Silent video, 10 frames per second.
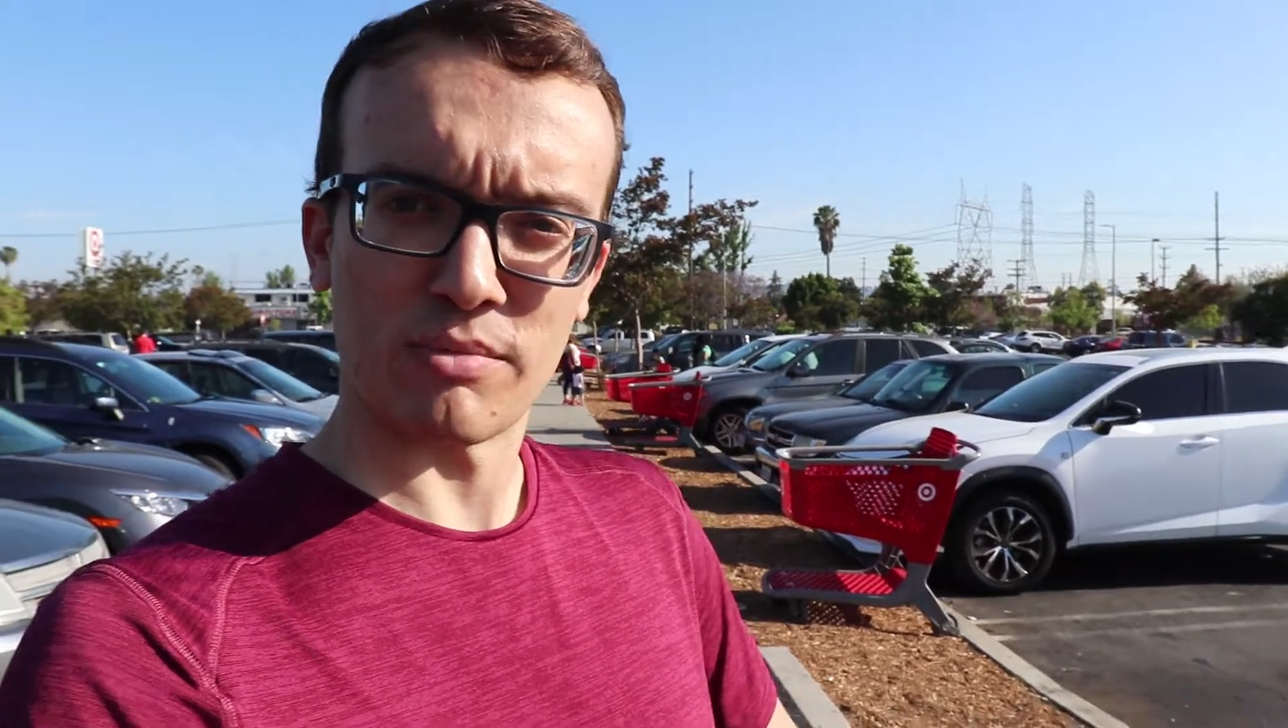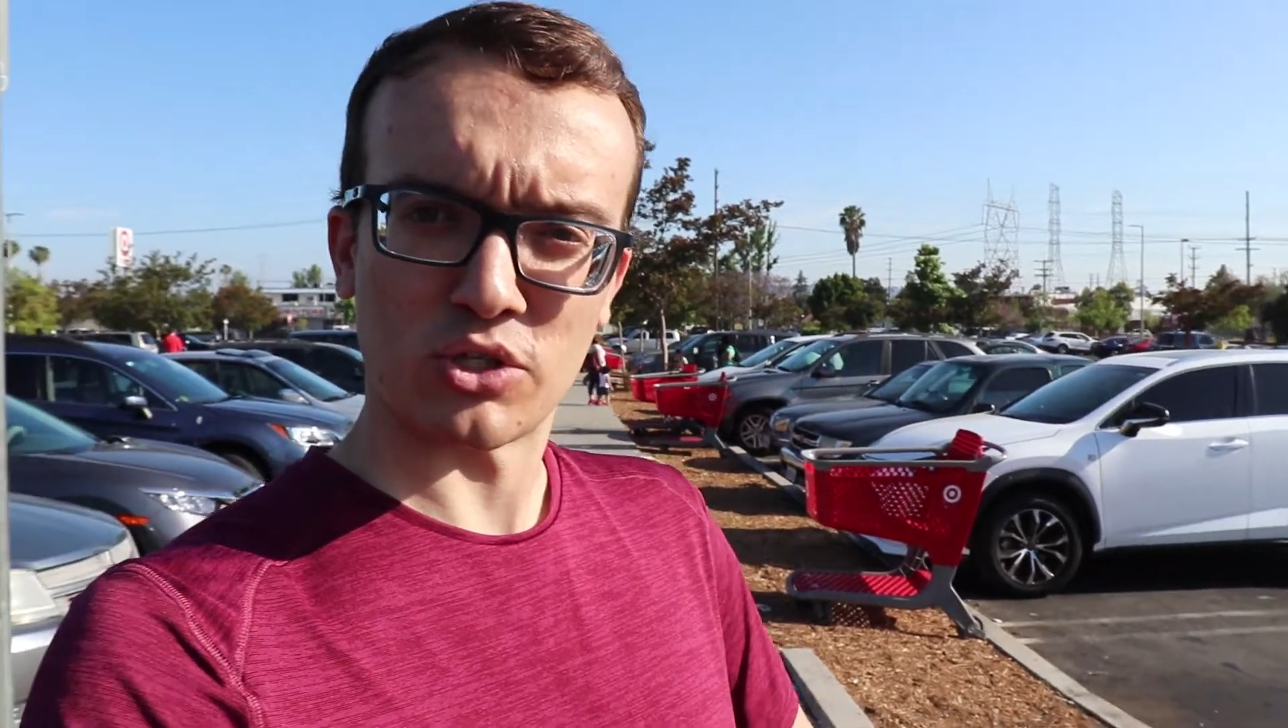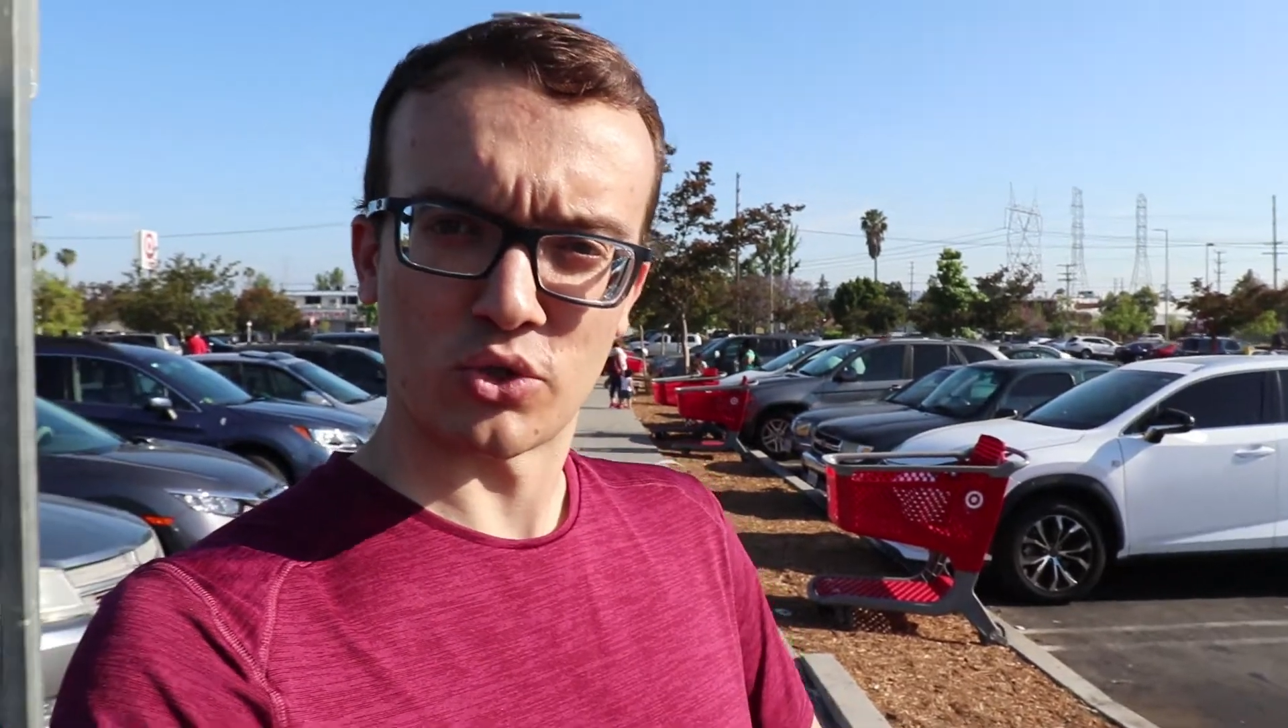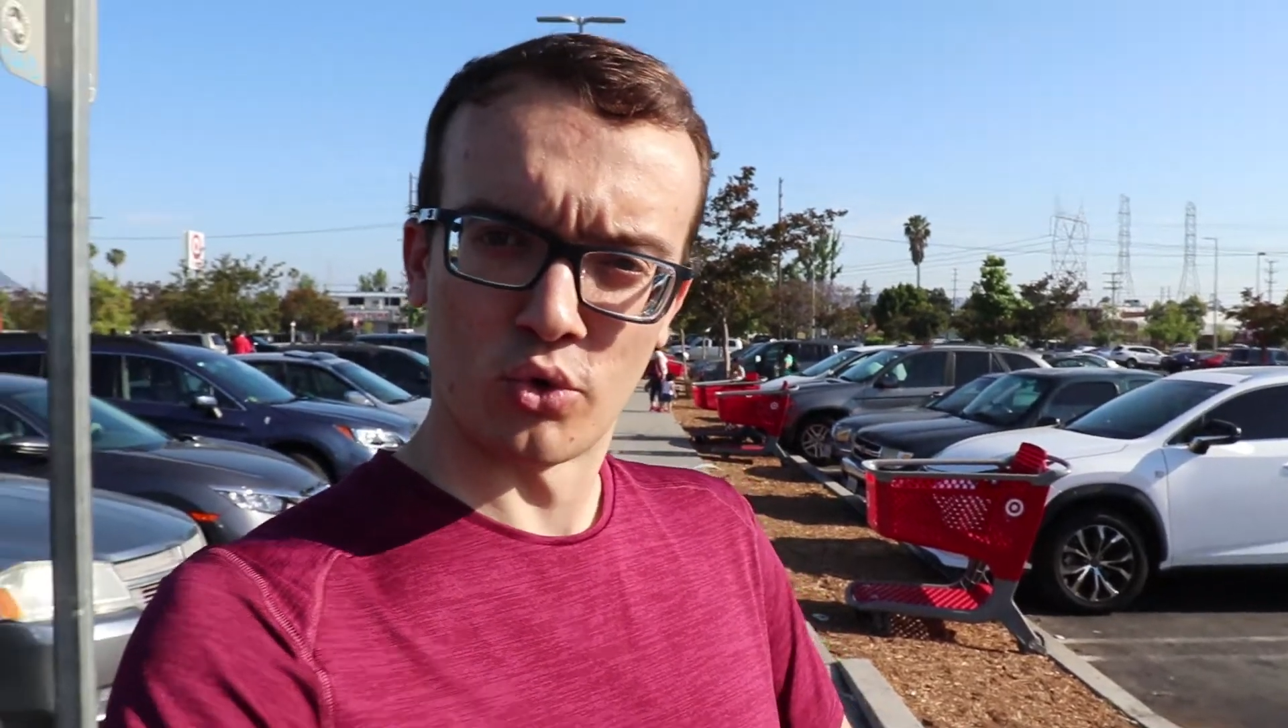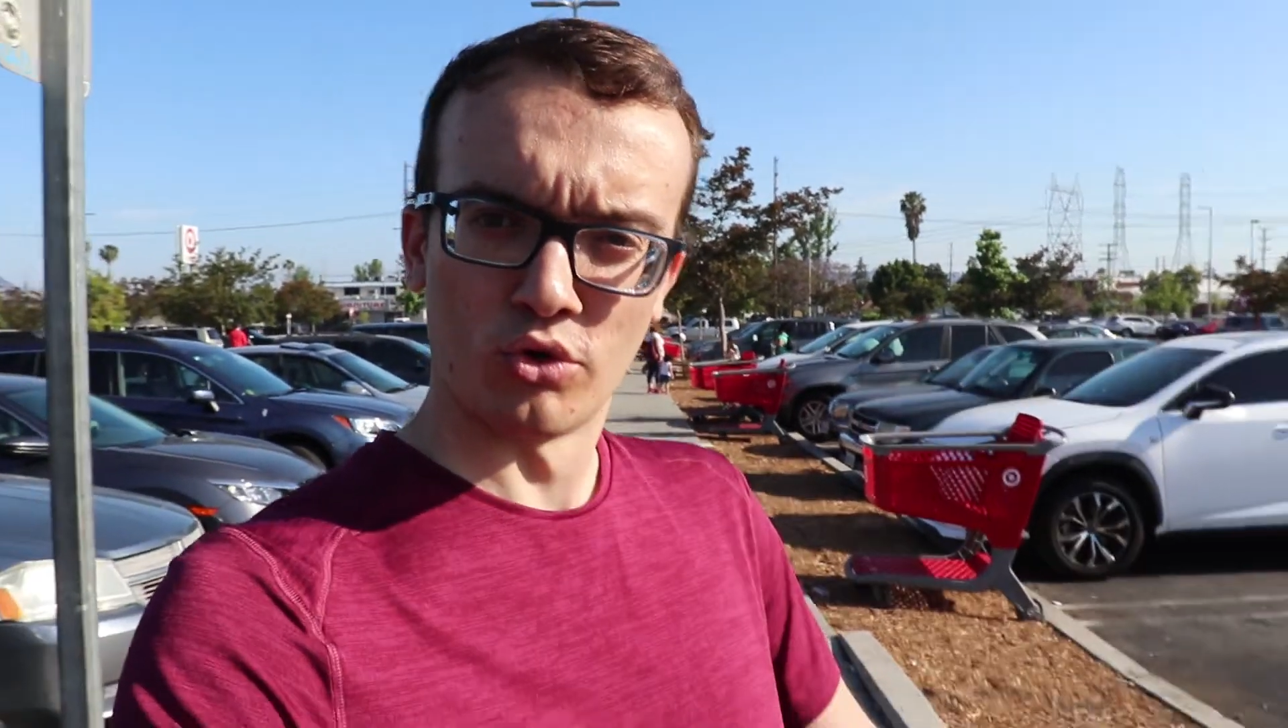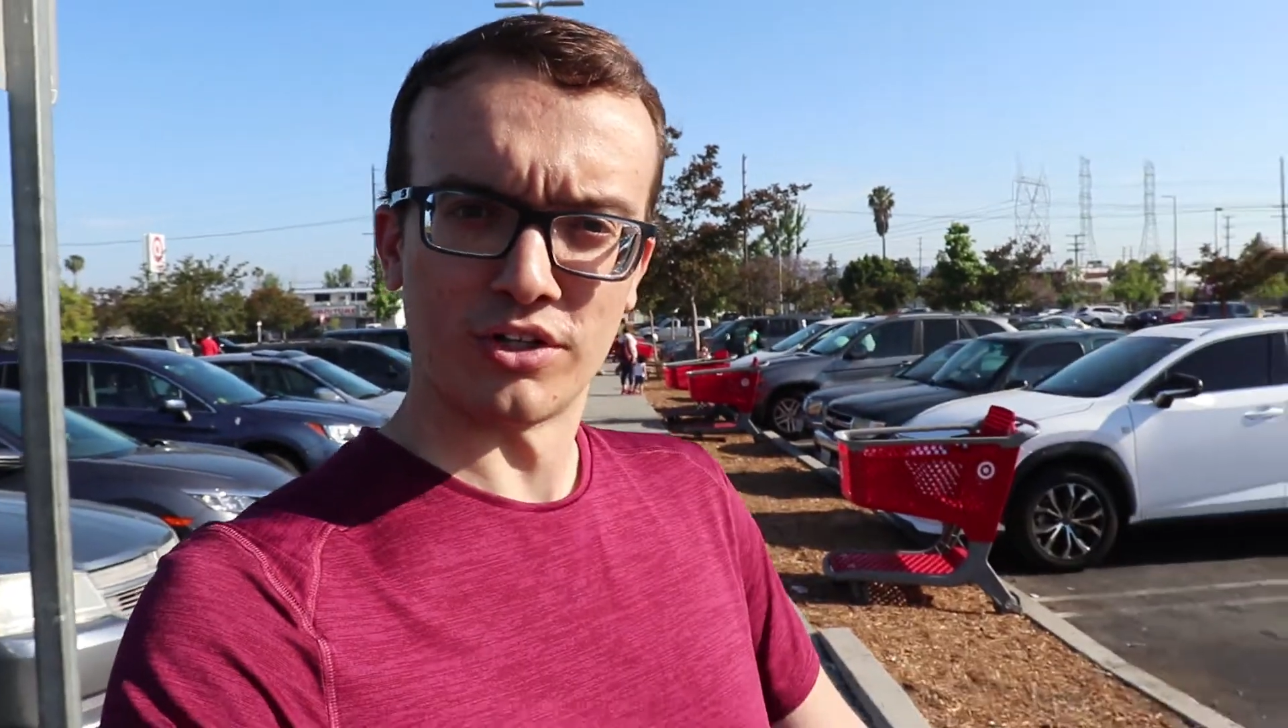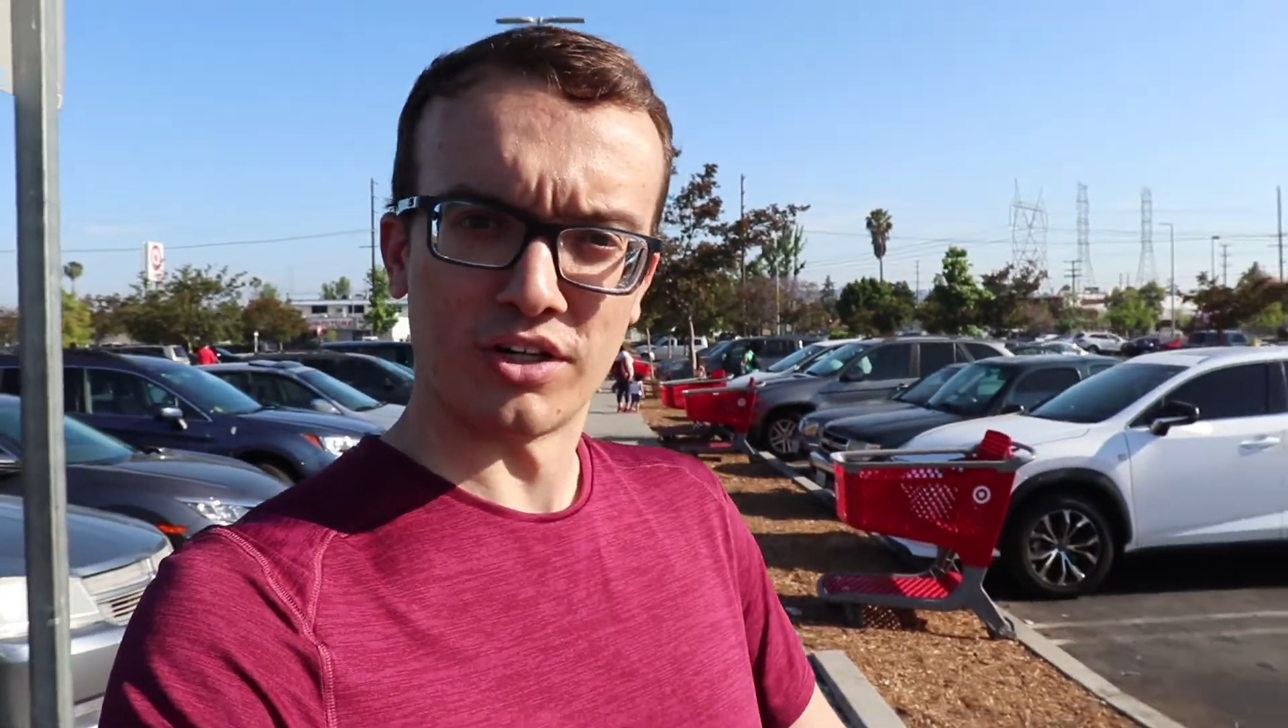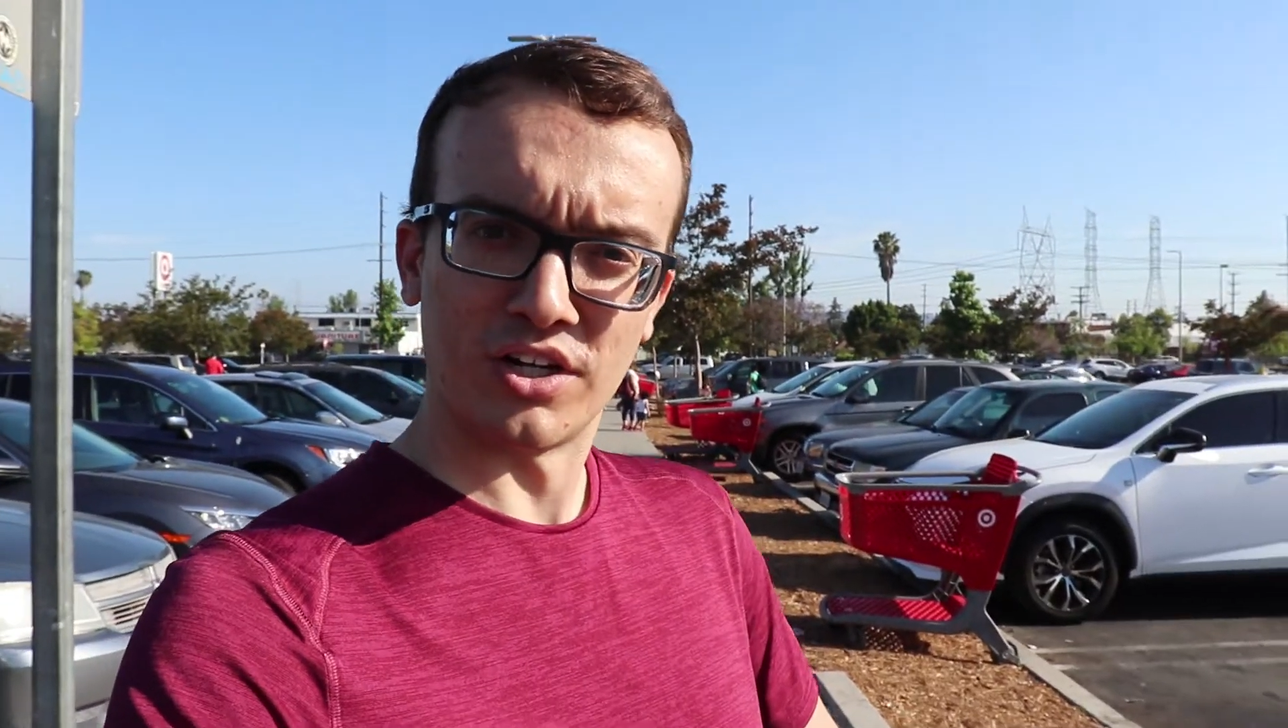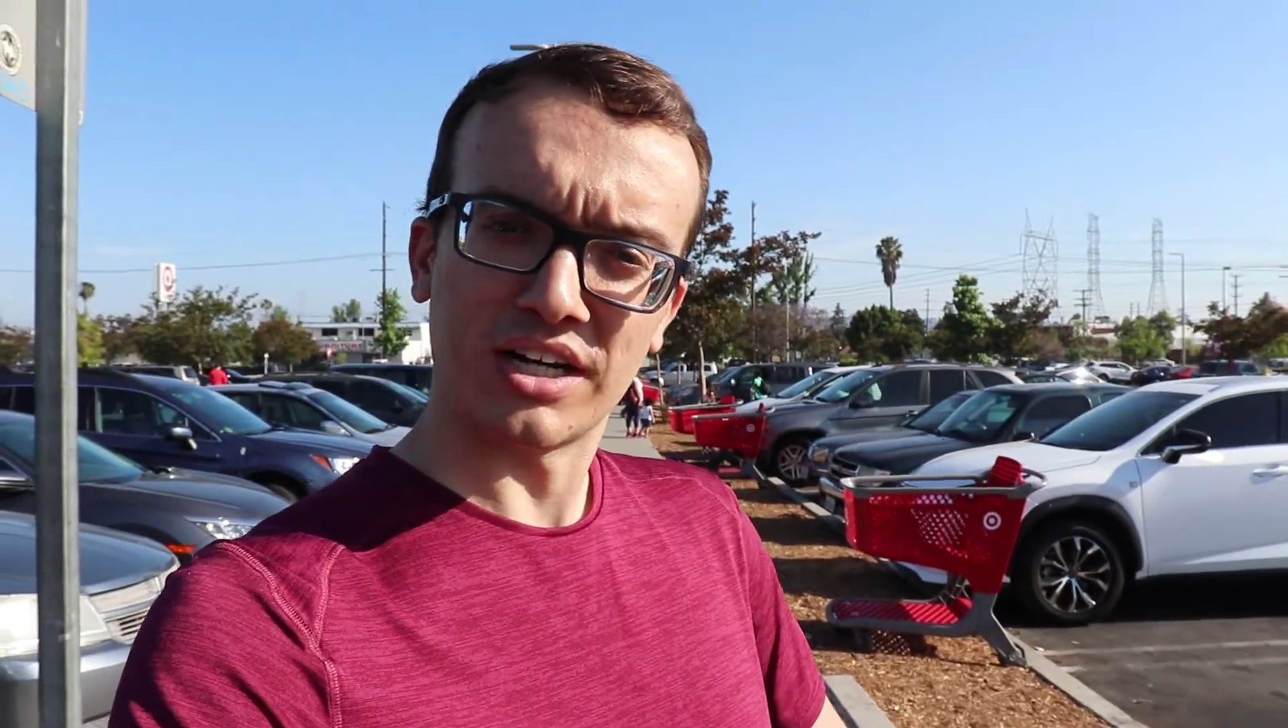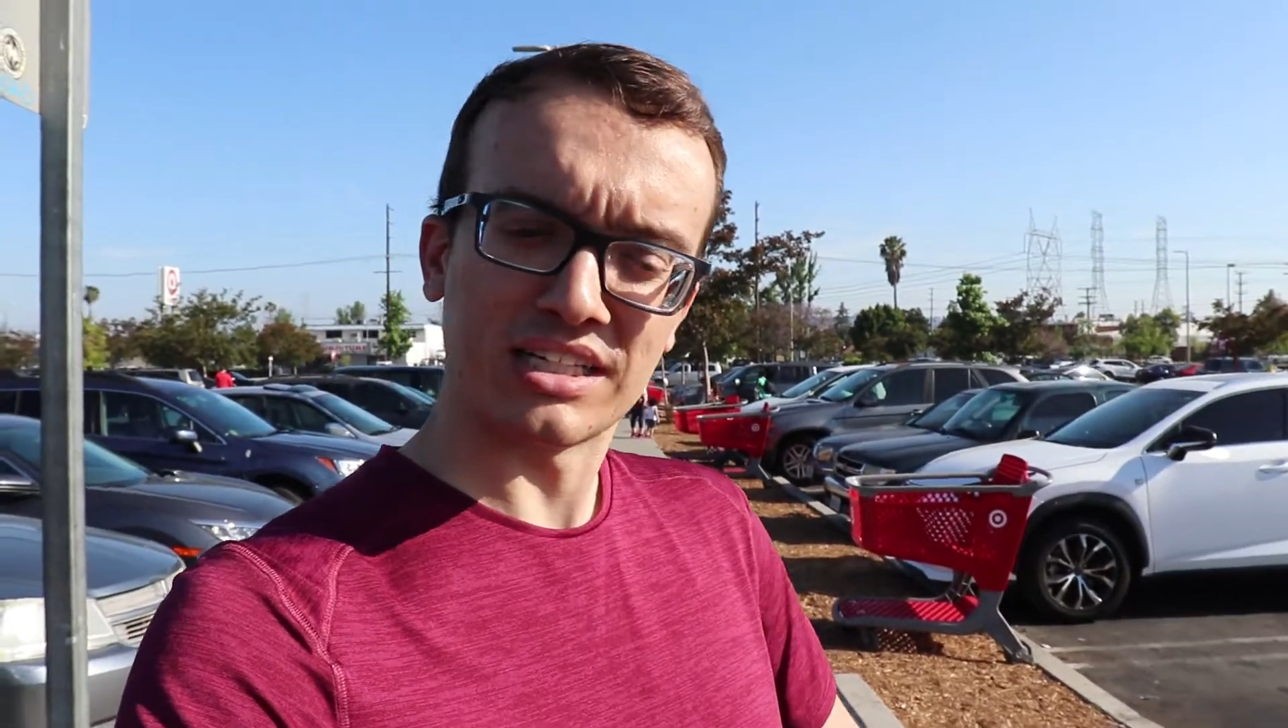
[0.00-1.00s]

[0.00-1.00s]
much cooler look.